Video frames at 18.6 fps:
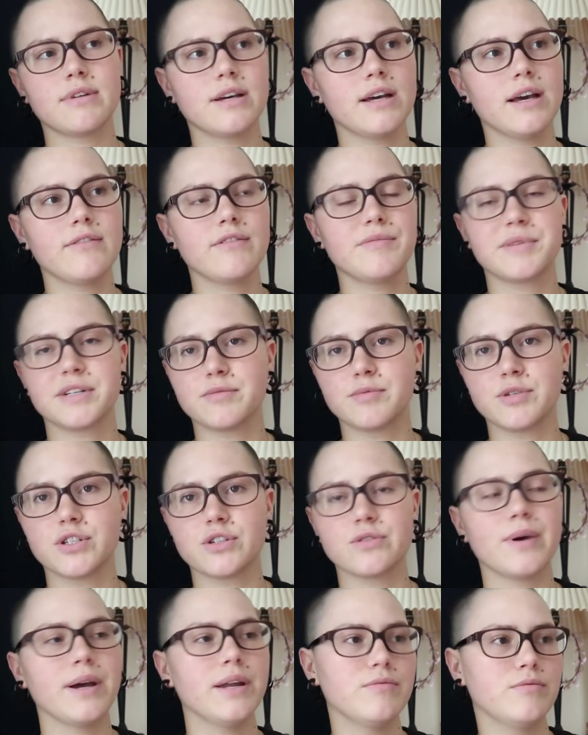everybody would
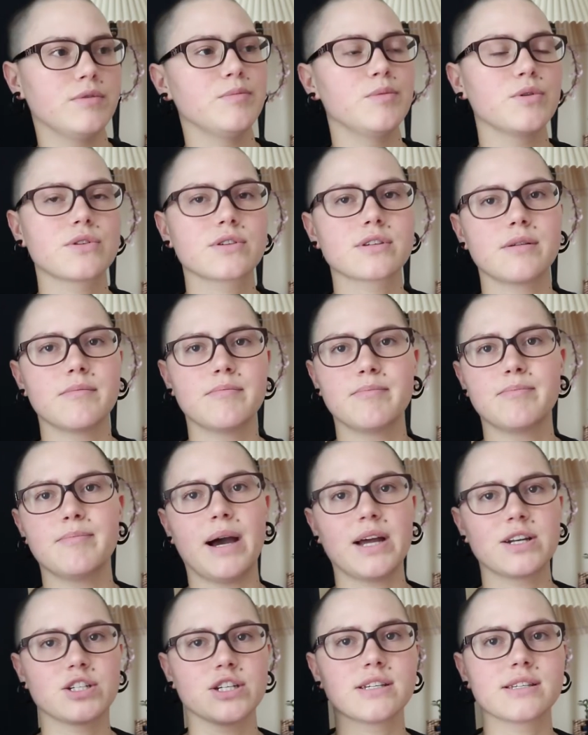do and we bought some
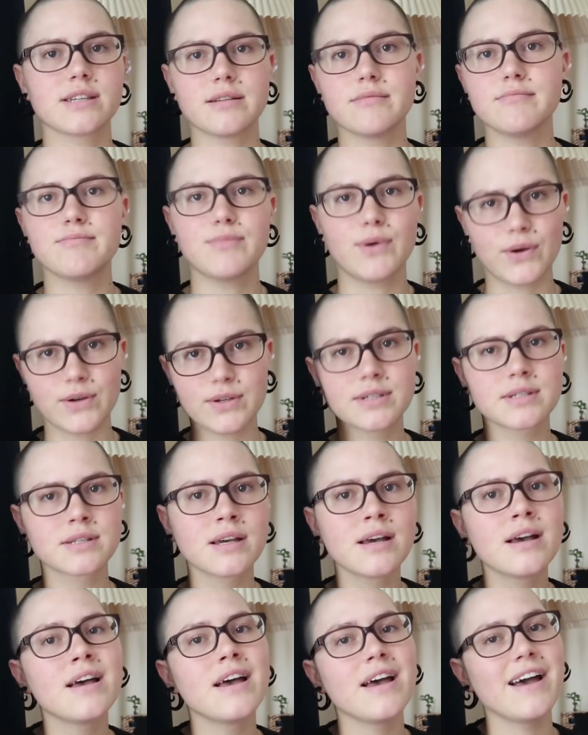badges and books,
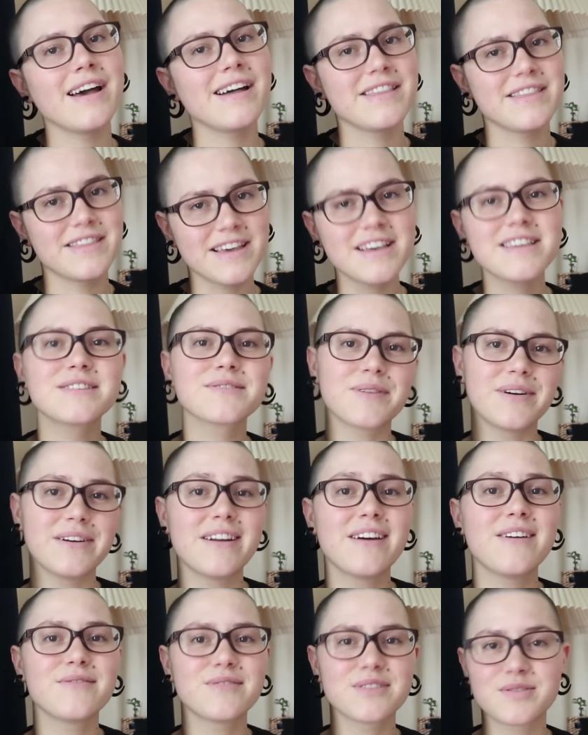and this
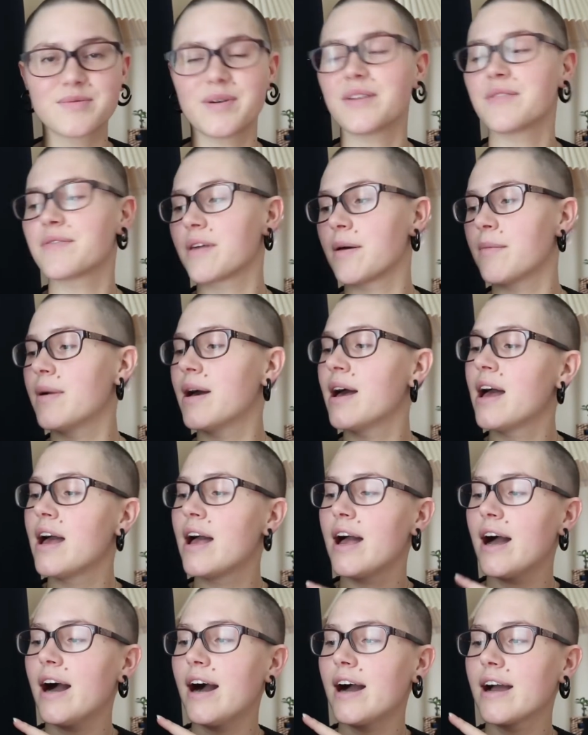one was one of them.
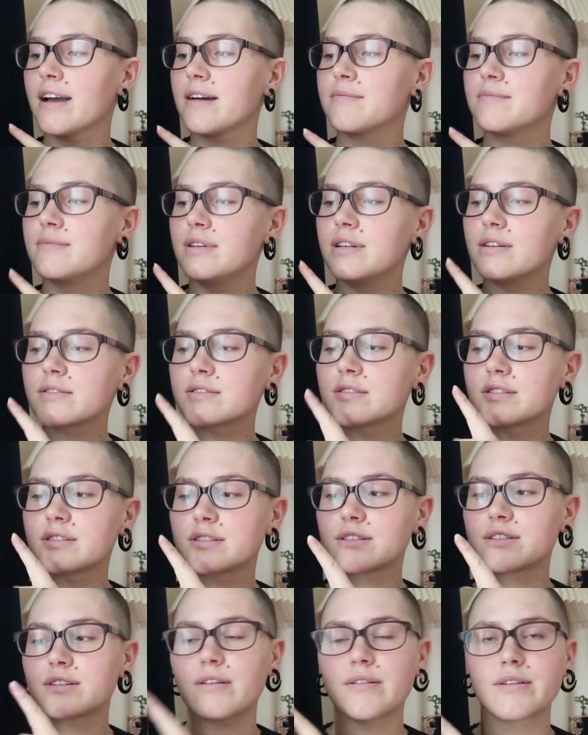I am not
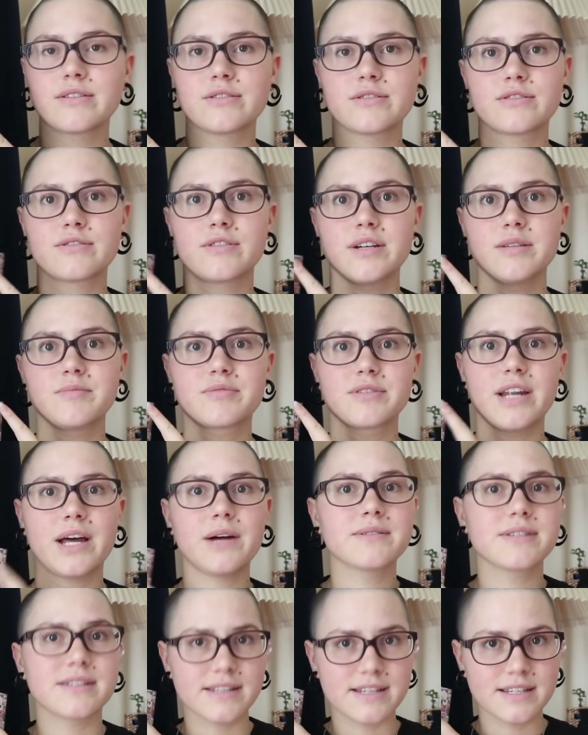going to try and
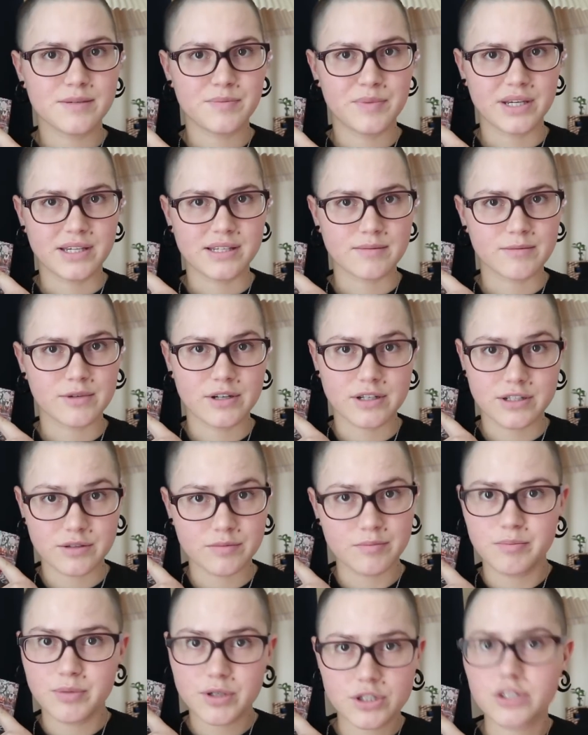pronounce this because I'm going to
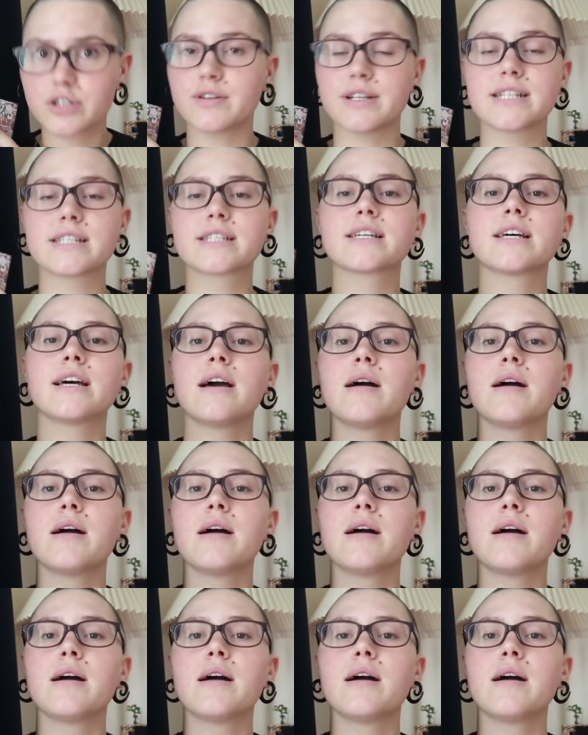butcher it,